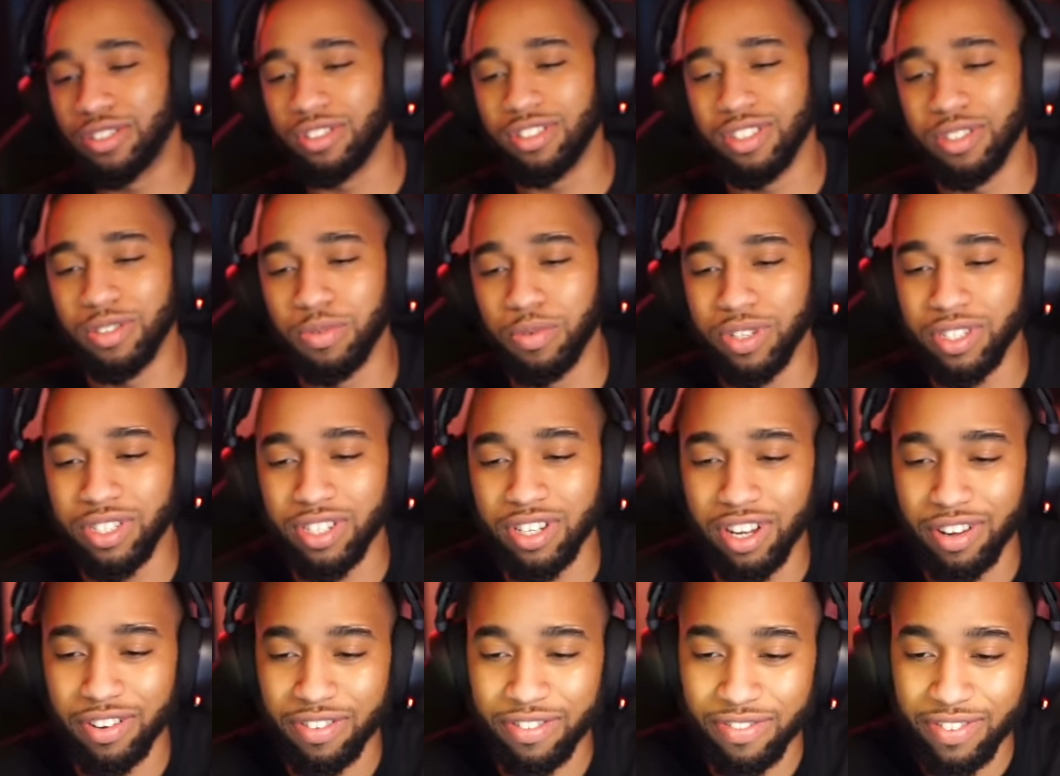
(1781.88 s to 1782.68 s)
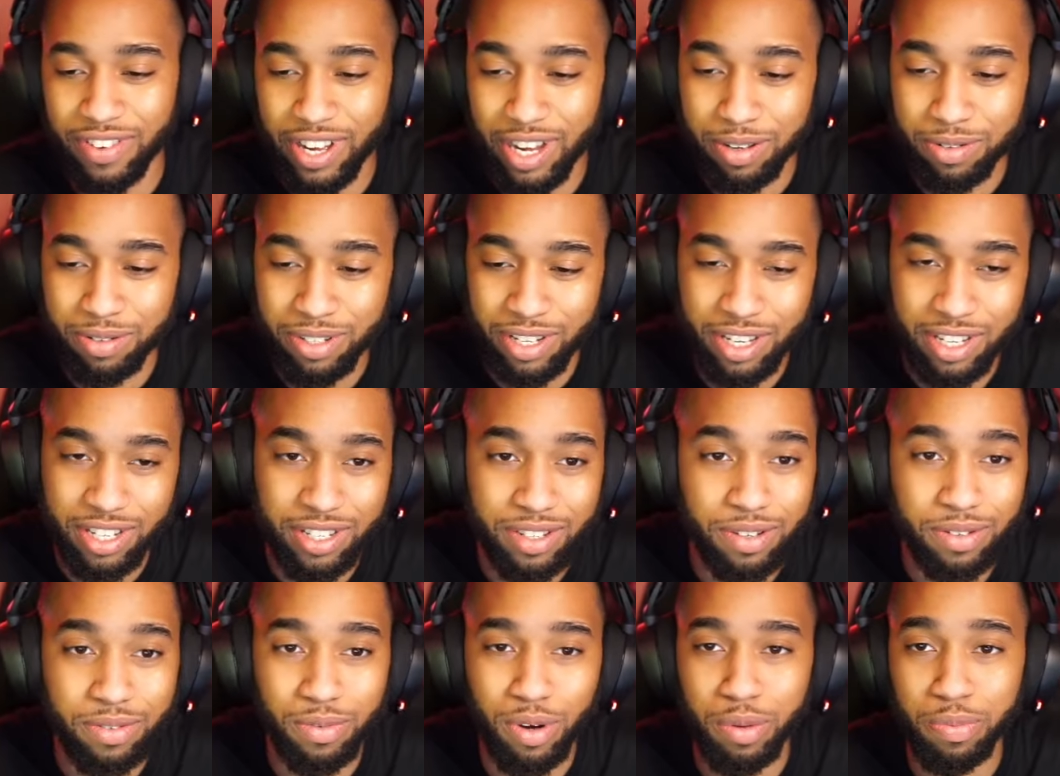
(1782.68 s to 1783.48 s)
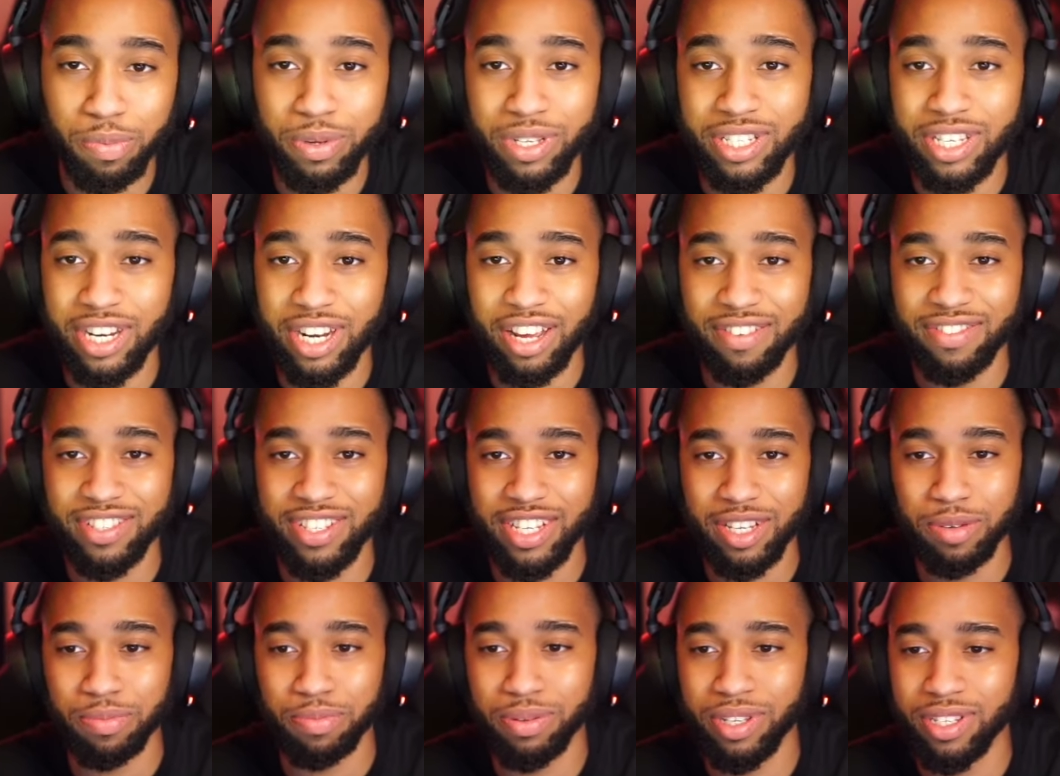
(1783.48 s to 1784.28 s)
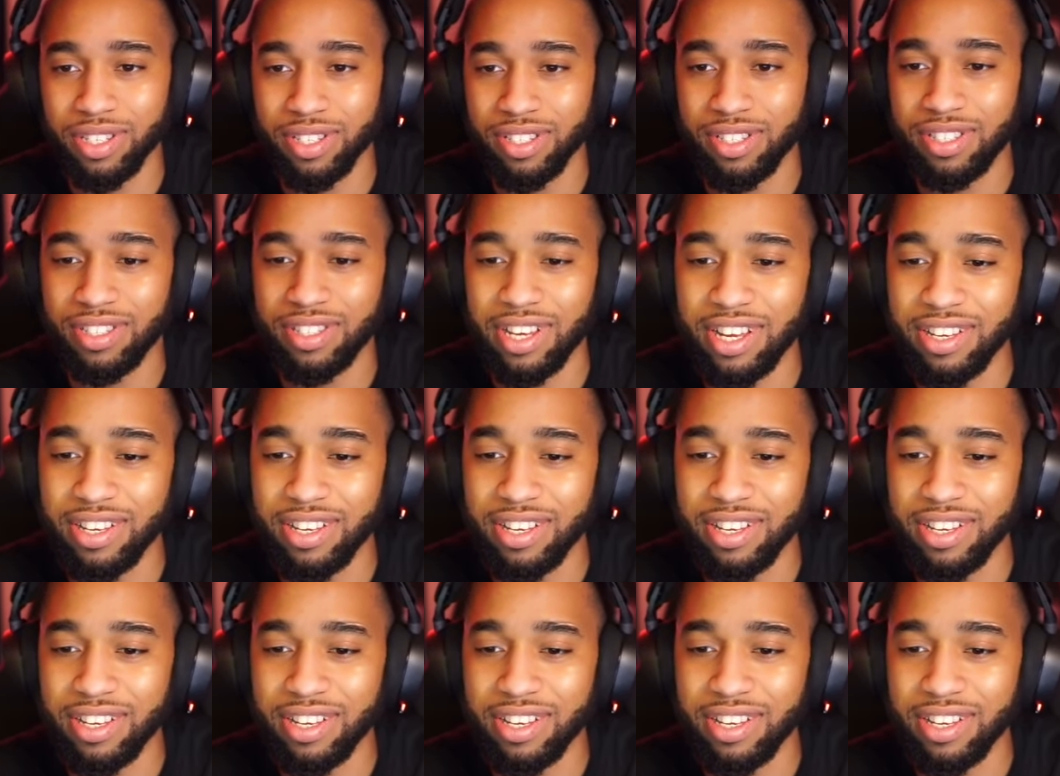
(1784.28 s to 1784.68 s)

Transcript: just wins it off of vibes. Like, One Piece can have second place.